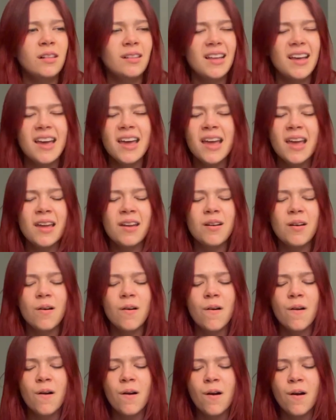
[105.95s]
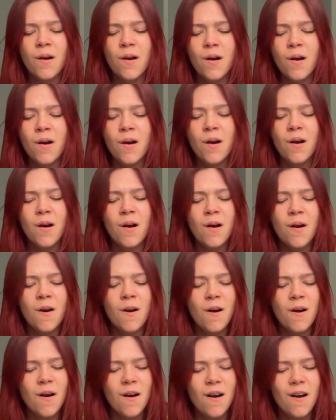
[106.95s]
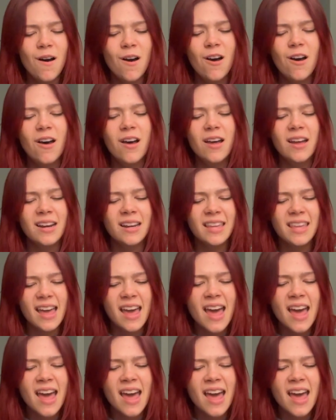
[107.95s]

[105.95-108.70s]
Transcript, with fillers: Later on,